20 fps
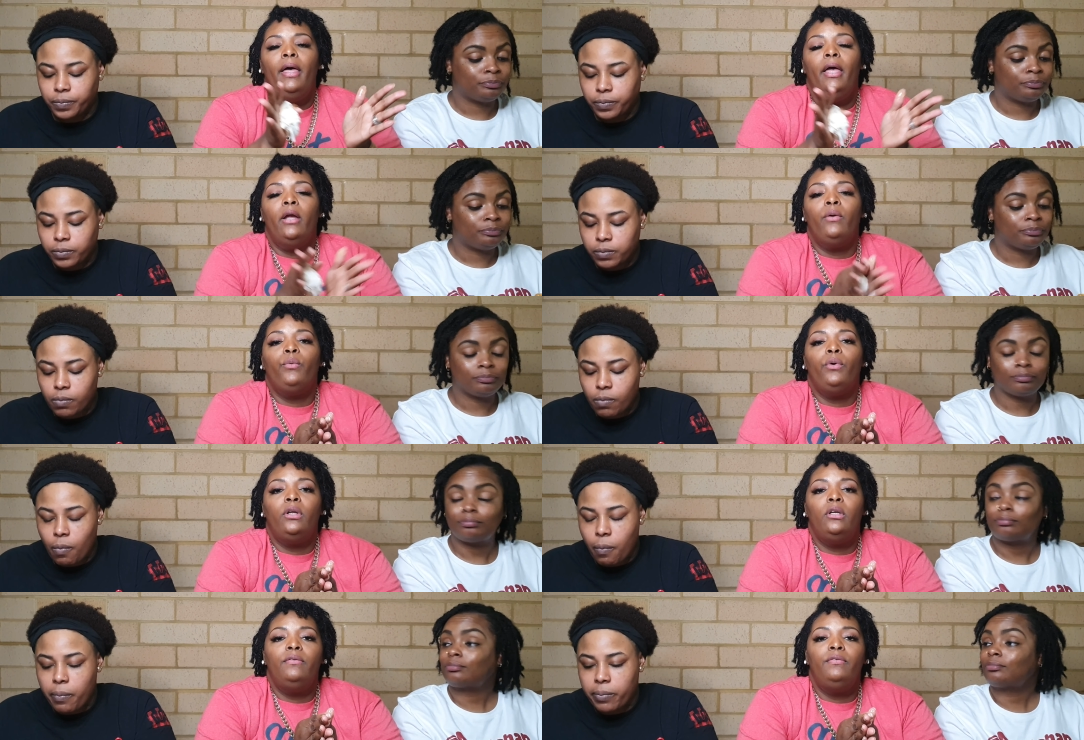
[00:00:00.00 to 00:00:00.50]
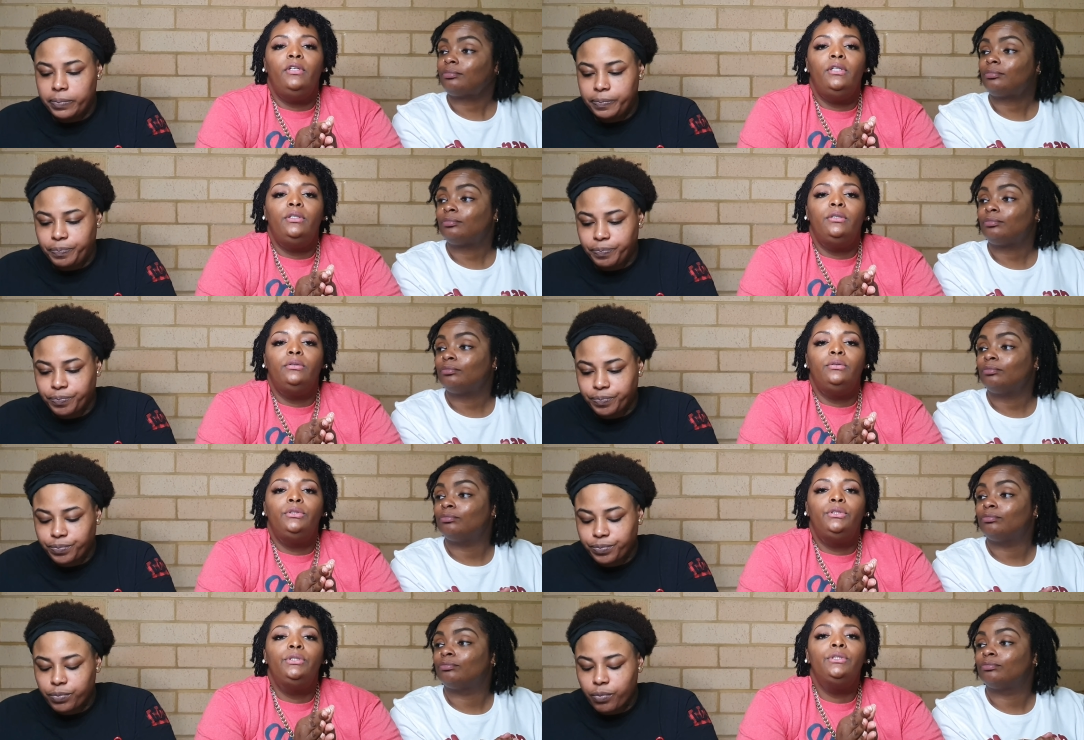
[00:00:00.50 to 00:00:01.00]
Speaker 1: And Roni V
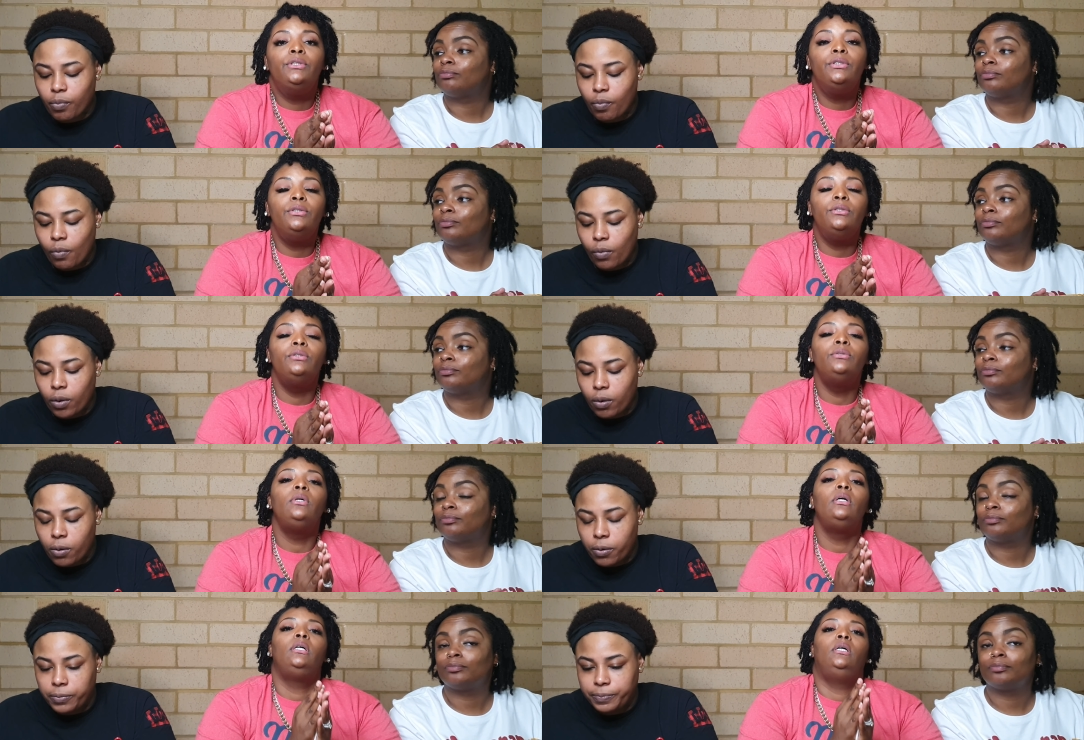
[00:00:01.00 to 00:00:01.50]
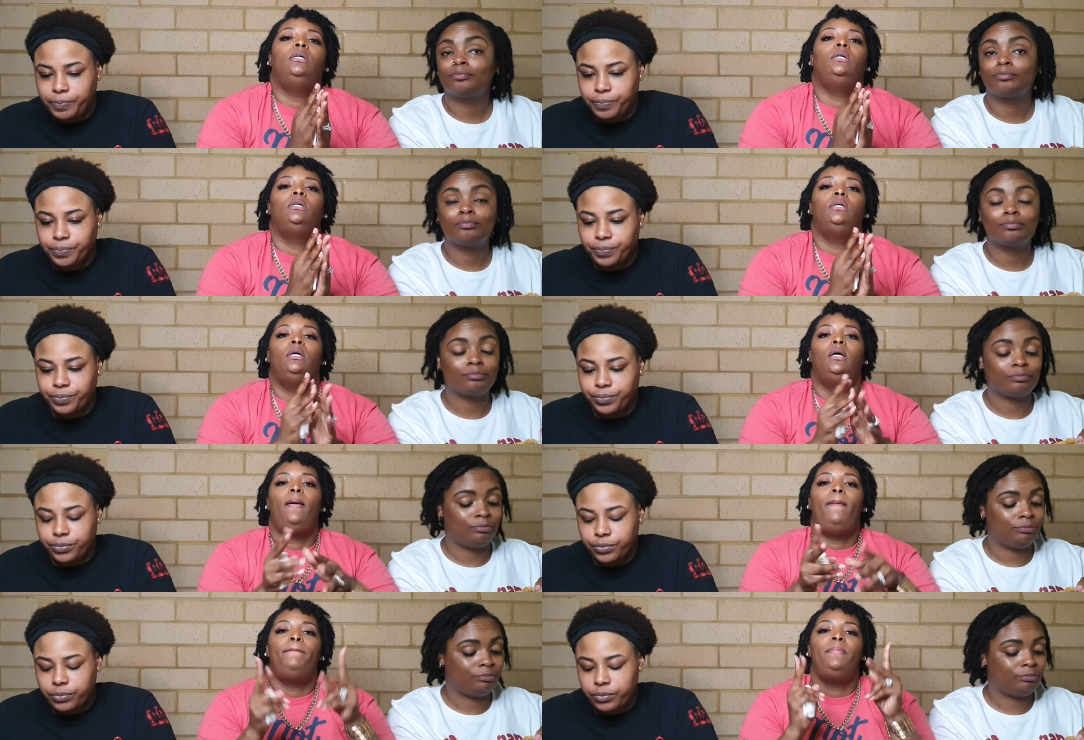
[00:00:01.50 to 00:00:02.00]
do too.
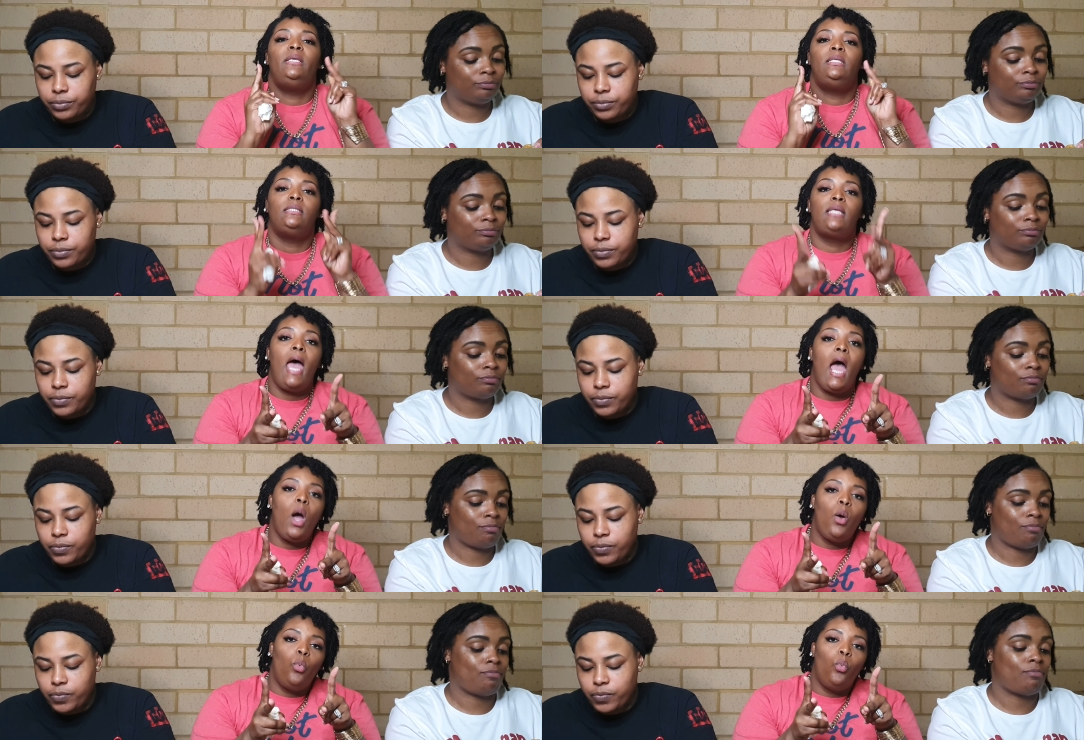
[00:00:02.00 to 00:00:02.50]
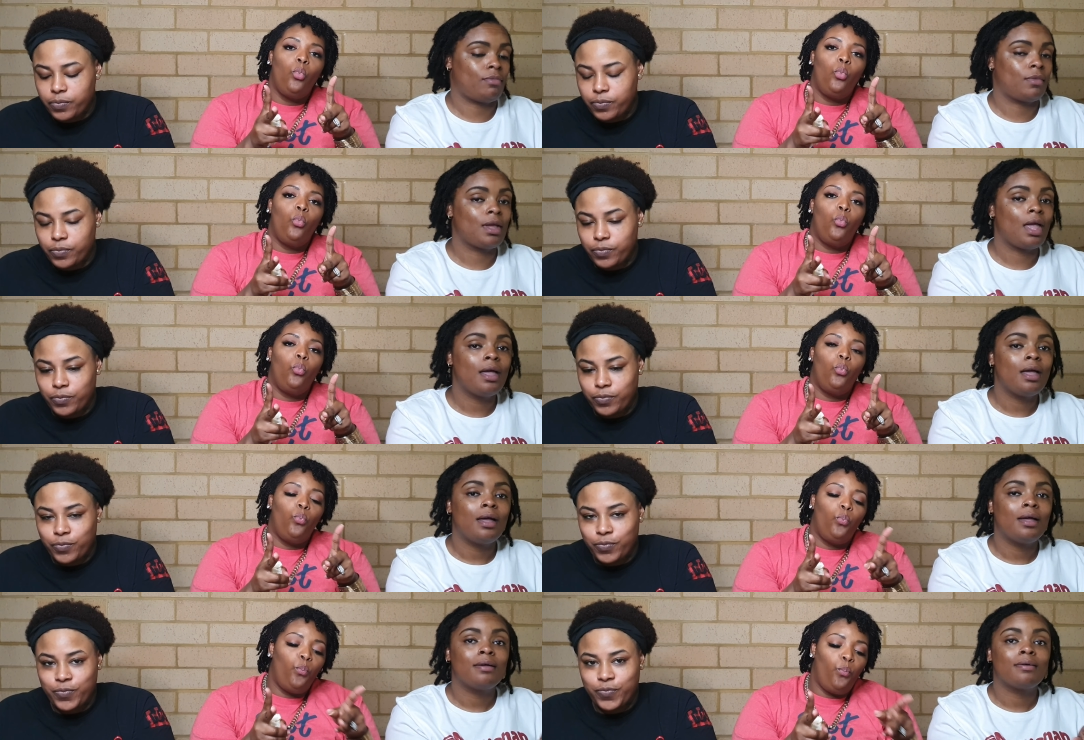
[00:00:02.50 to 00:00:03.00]
Peace out.